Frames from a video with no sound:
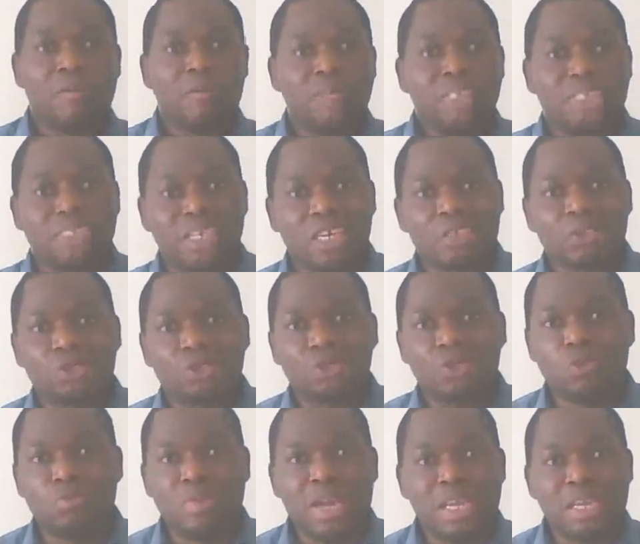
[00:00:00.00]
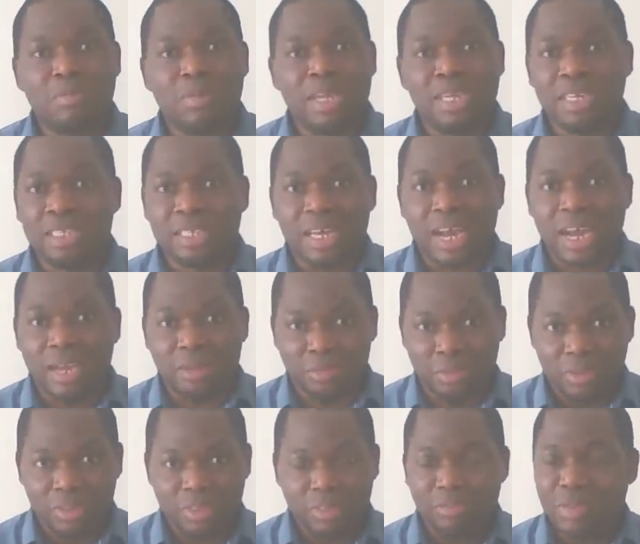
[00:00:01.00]
I've been saying to you many
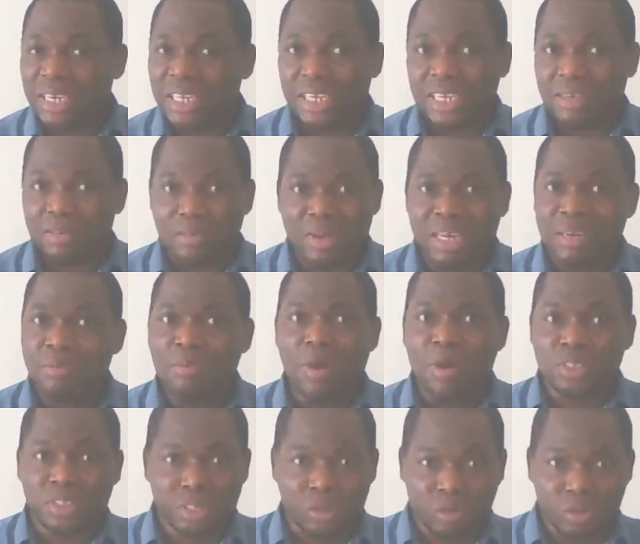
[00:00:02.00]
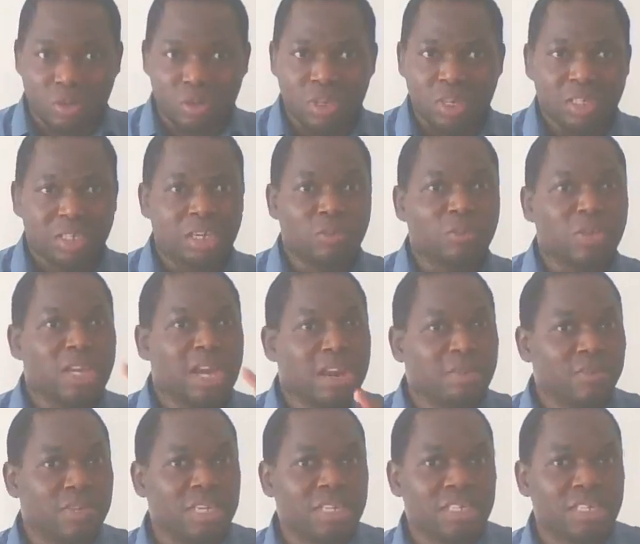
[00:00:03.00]
times, many months ago, that
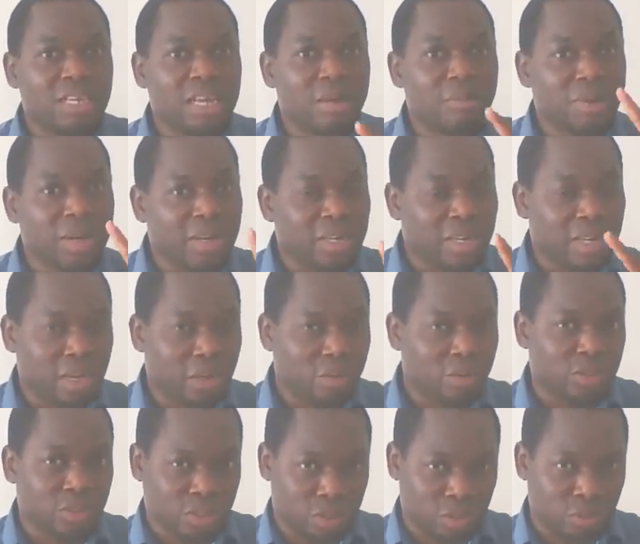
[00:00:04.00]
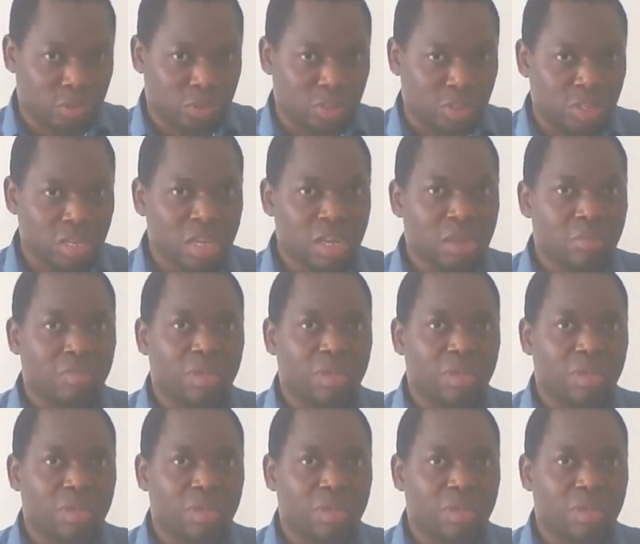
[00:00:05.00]
we are reading American Constitution,